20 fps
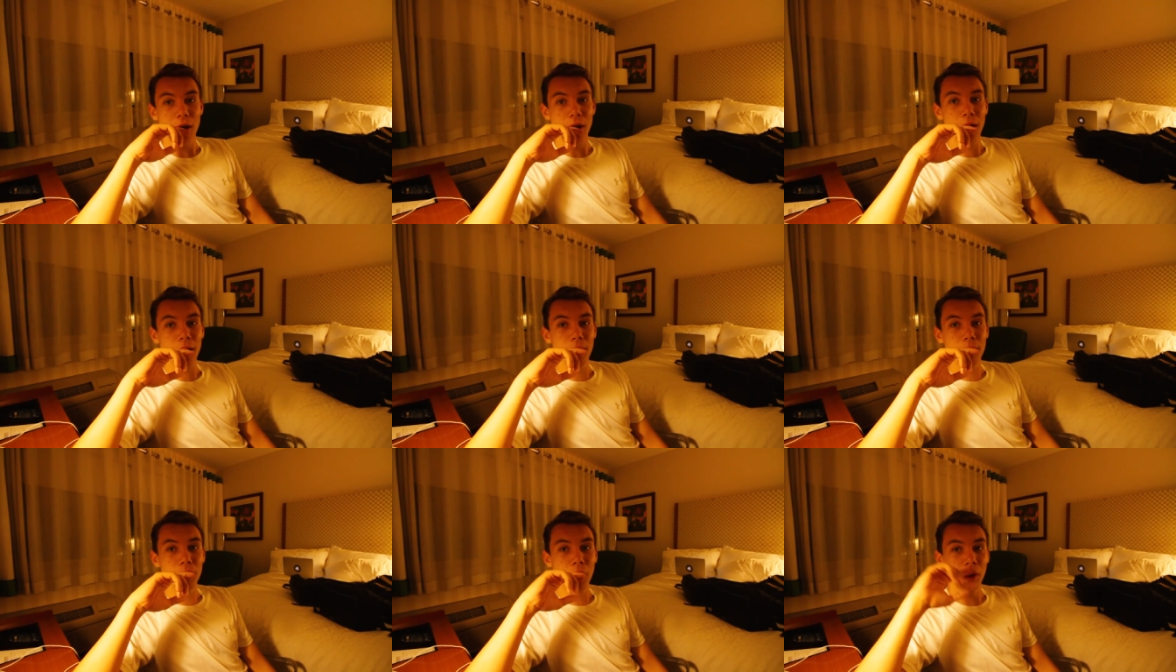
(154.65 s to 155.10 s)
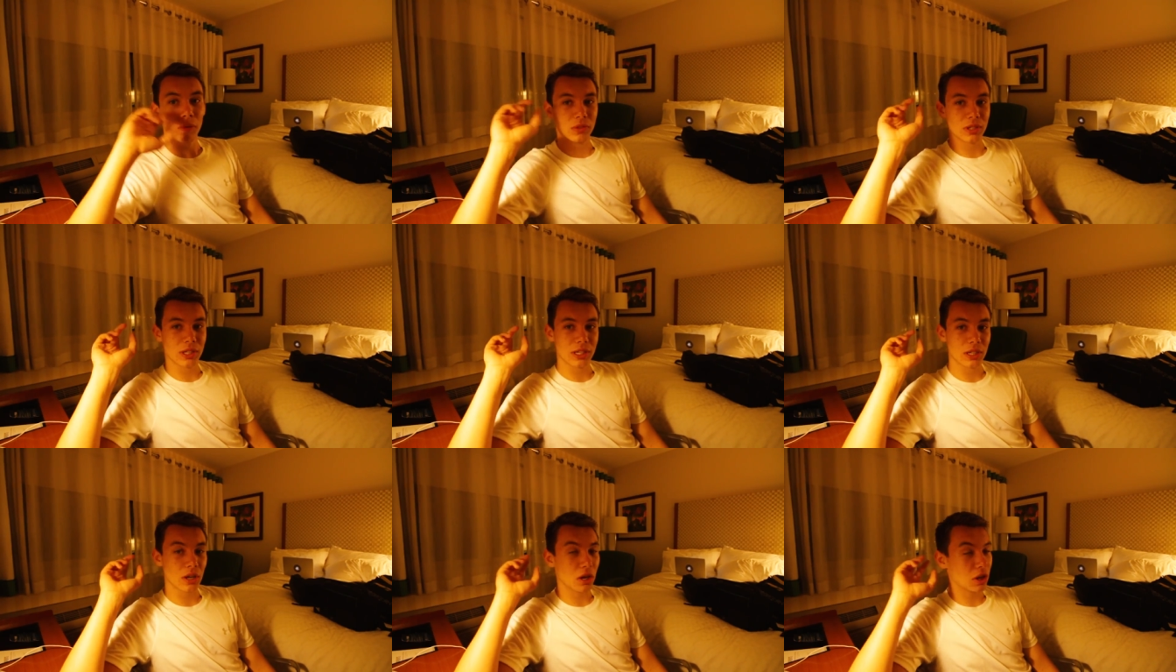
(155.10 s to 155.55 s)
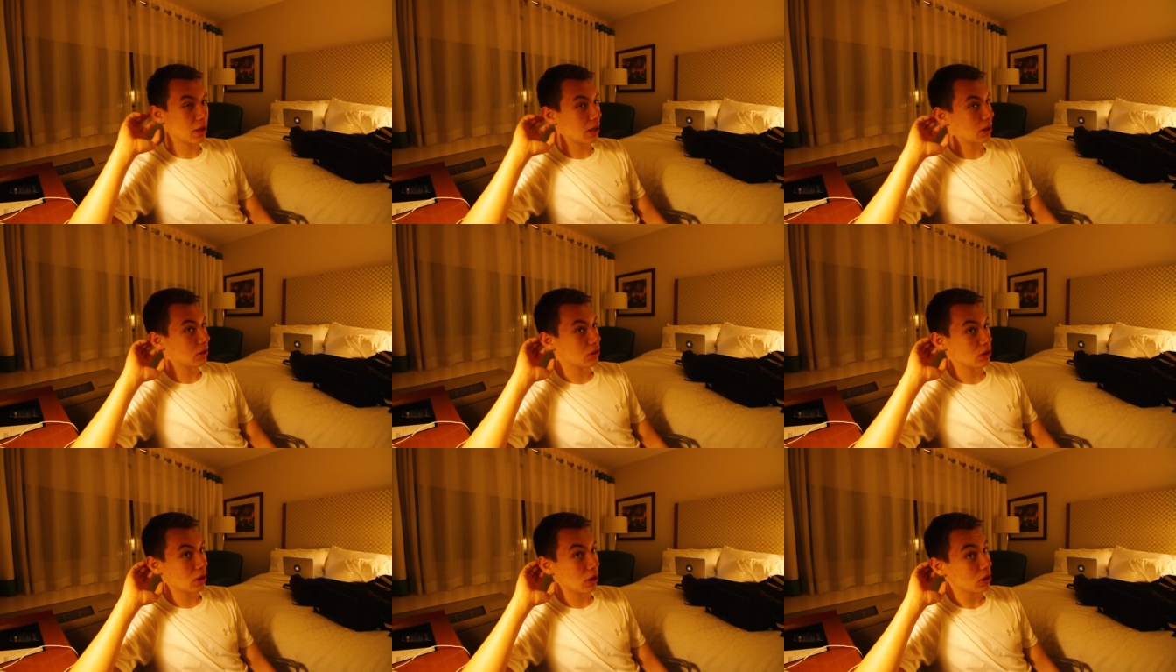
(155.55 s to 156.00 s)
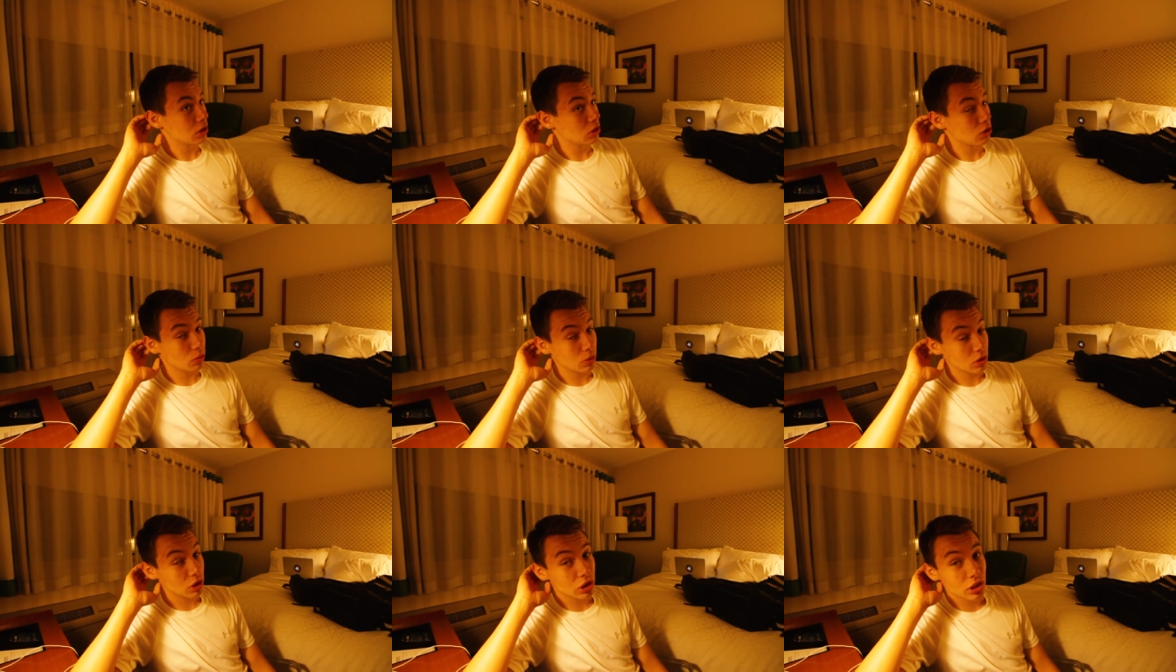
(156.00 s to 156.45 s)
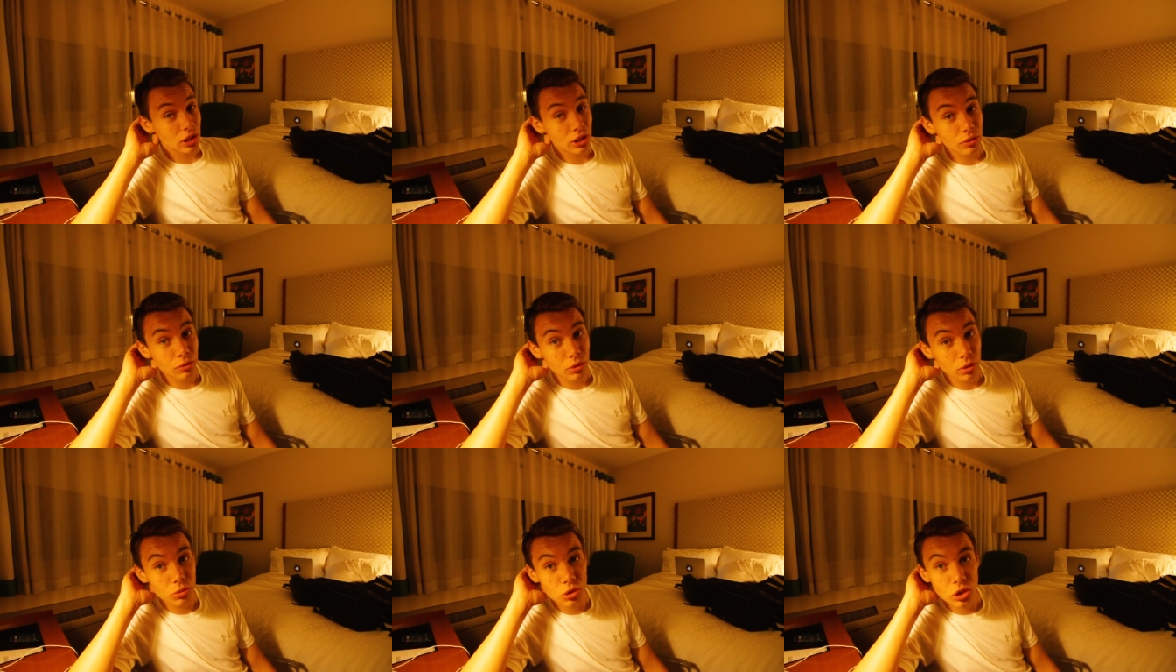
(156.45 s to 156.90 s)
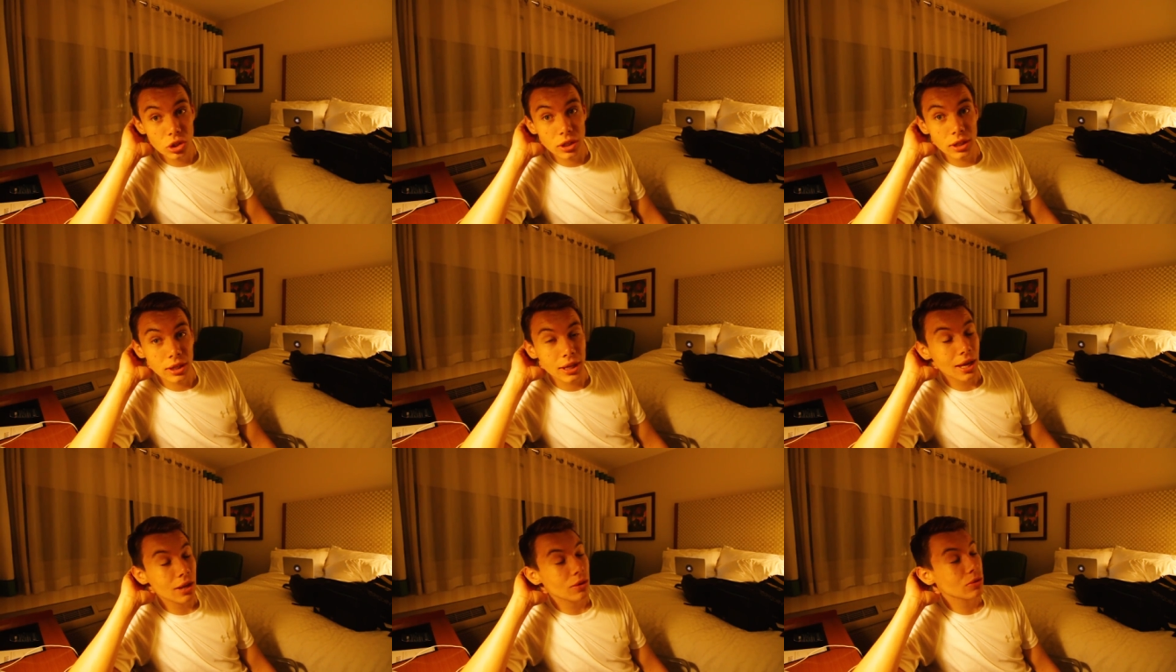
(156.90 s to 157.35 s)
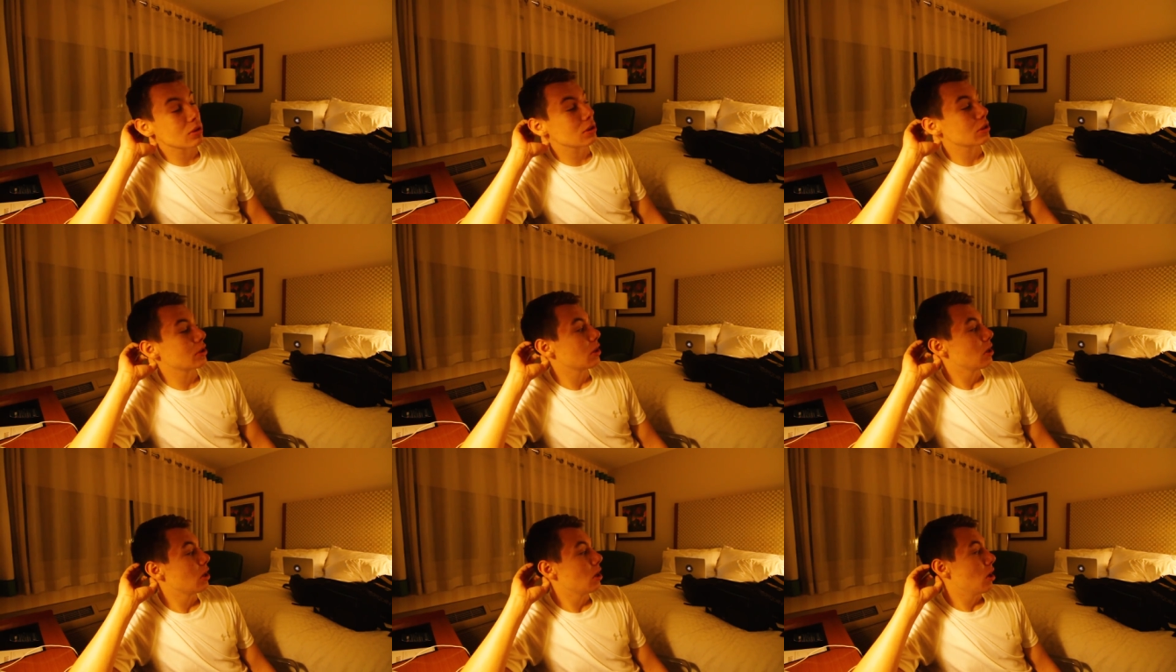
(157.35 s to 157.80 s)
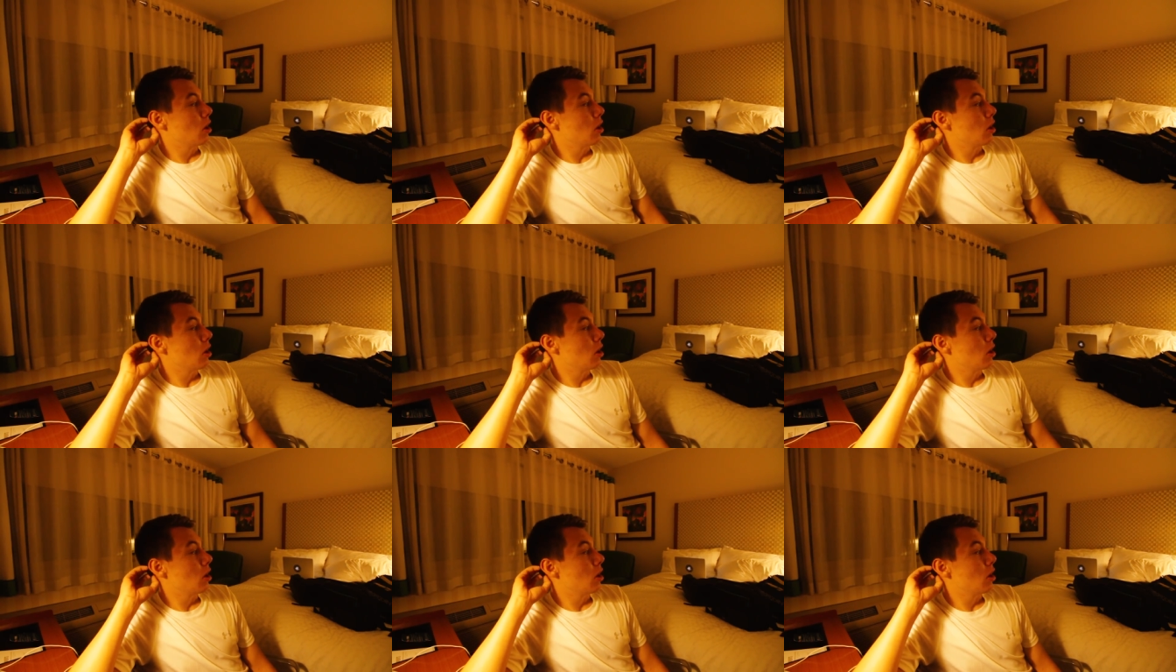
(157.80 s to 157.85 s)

Um, obviously dark outside, so we're just in the room chilling out.